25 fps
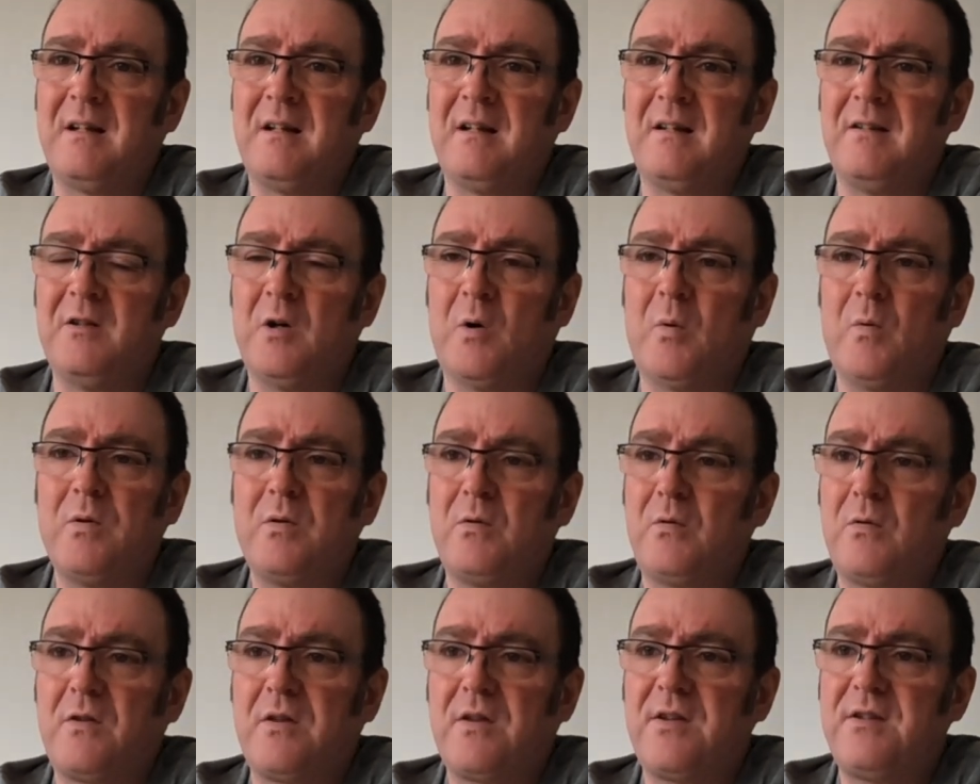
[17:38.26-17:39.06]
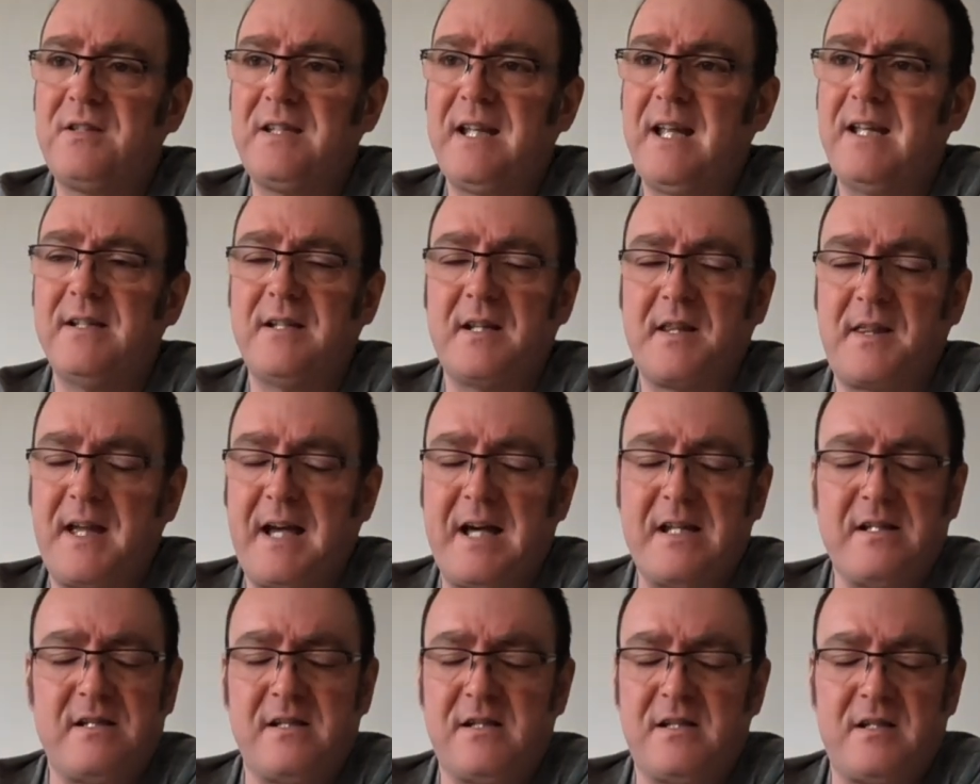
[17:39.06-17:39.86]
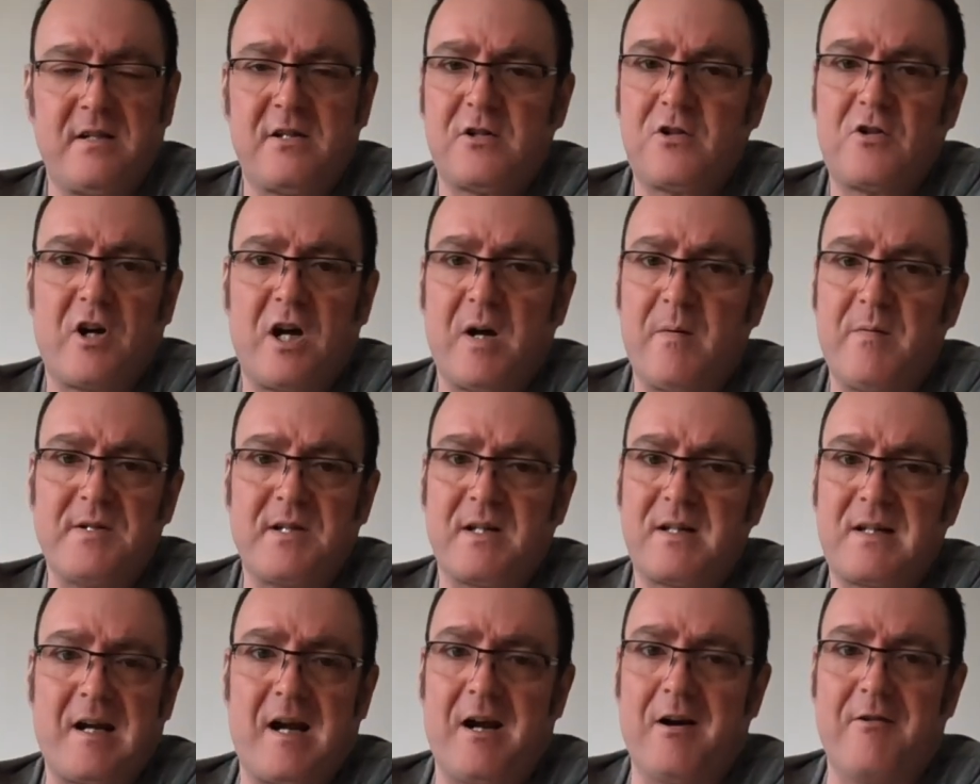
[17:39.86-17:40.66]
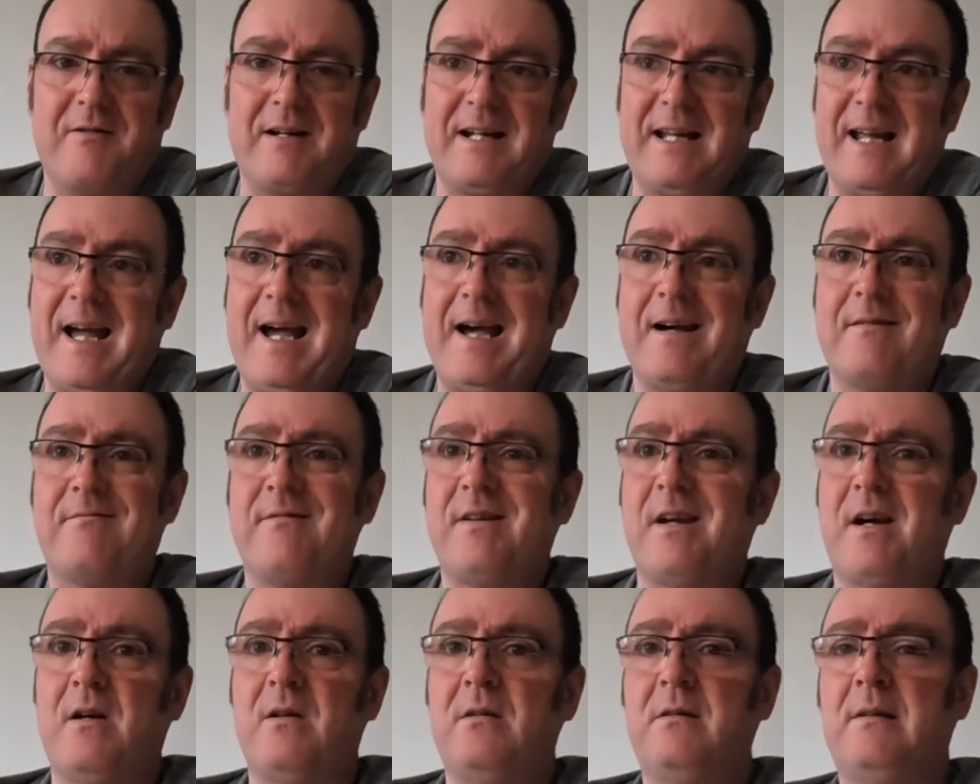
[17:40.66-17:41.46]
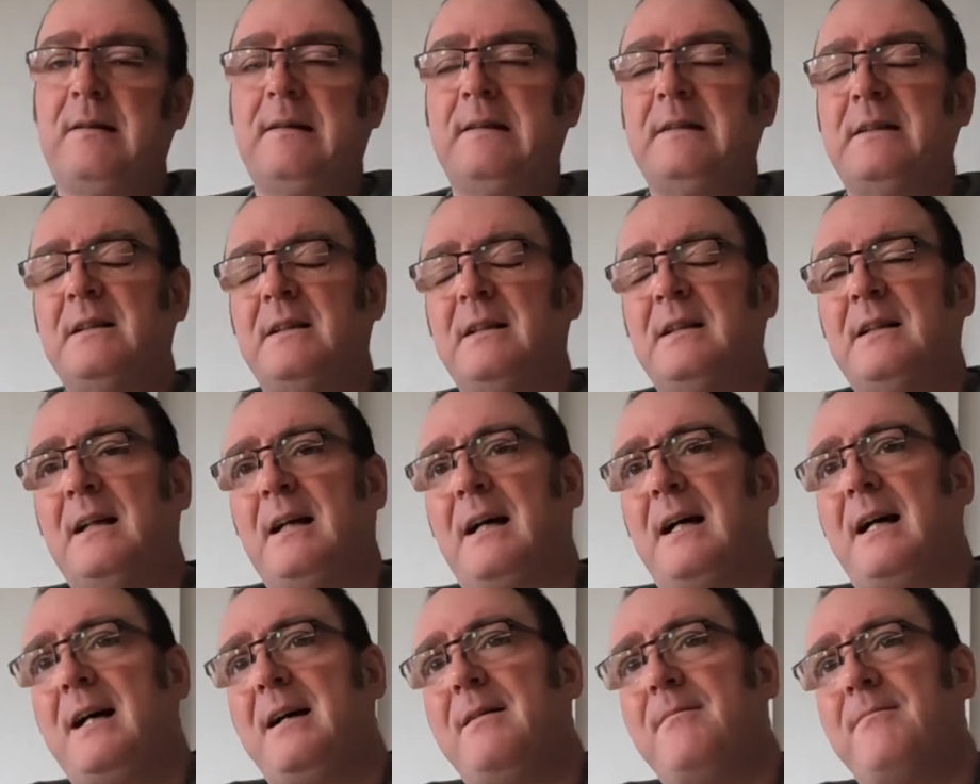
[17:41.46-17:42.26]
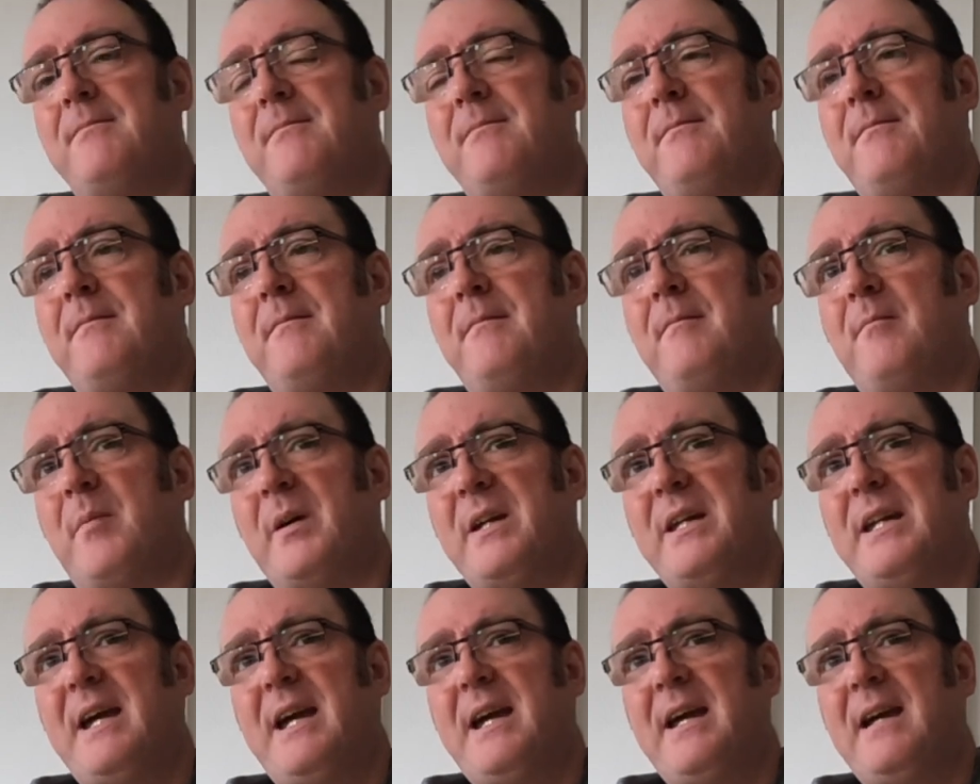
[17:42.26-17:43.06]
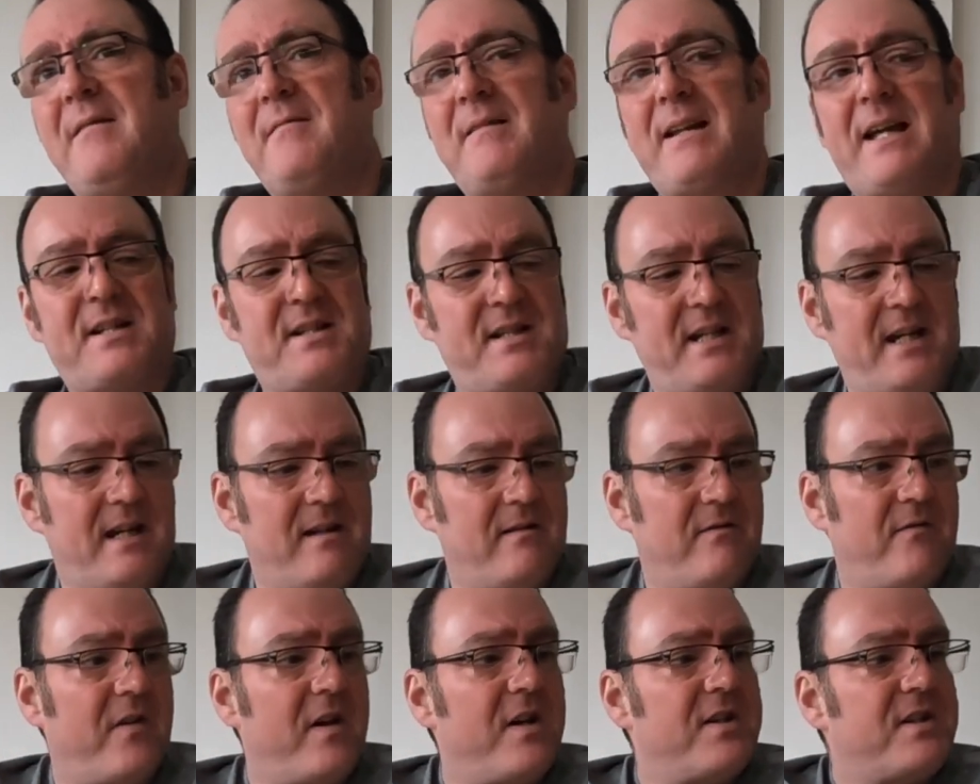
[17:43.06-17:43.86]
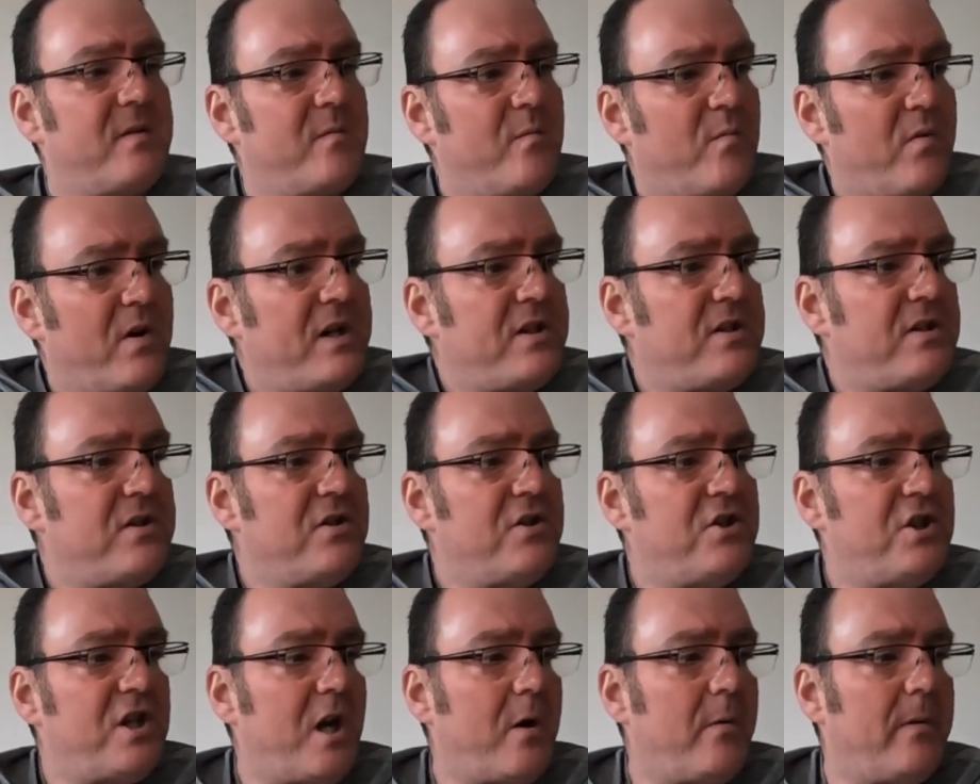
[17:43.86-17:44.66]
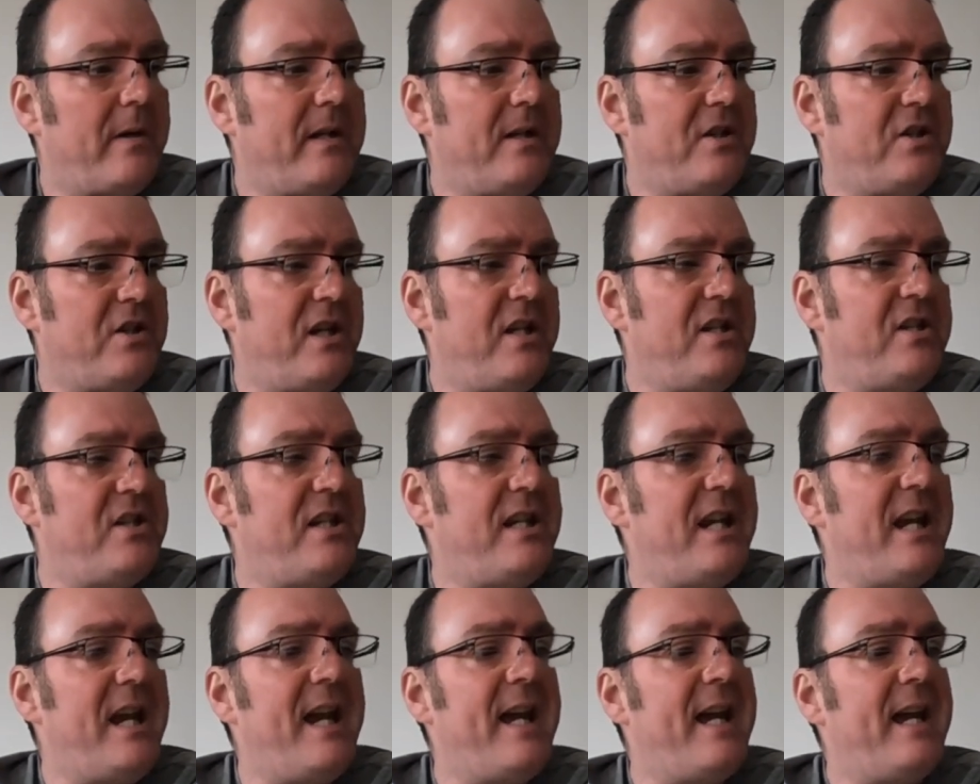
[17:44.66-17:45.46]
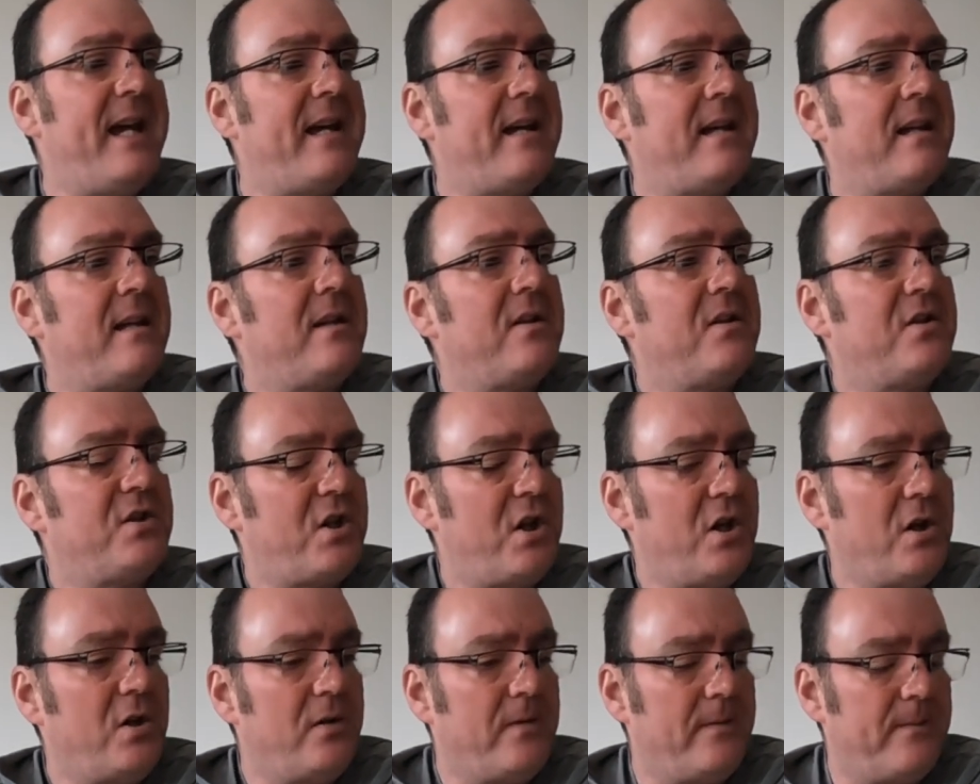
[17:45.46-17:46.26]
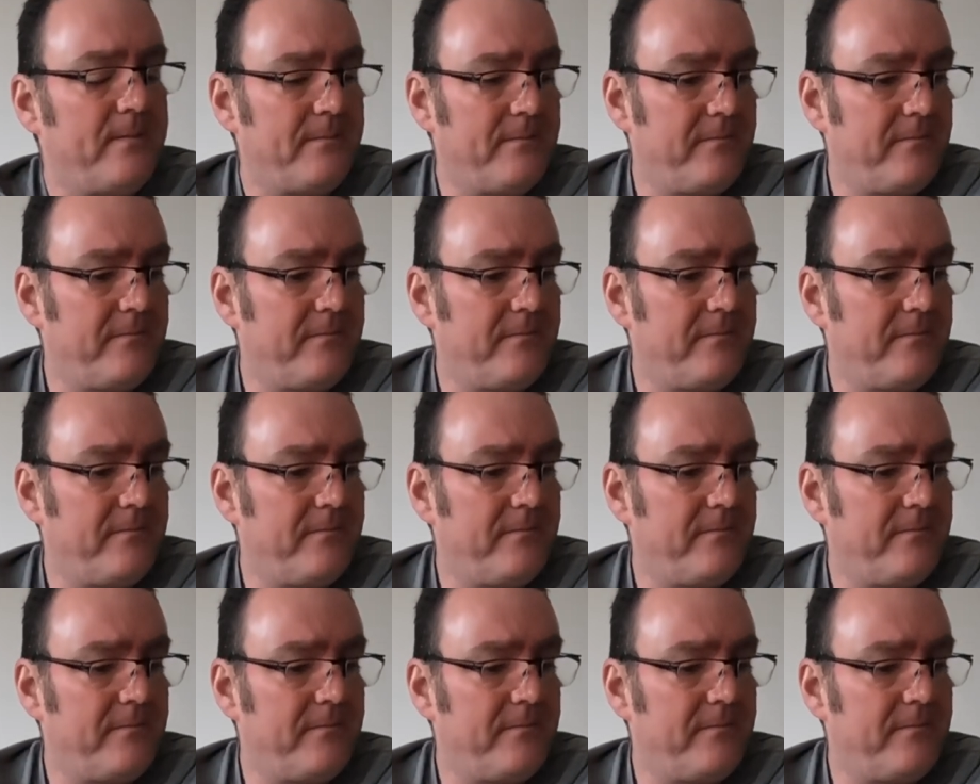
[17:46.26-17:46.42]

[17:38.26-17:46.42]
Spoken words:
not with all the tens of thousands of subscribers I currently have, no. But yeah, that's it. First impression, Shoei GT Air 2.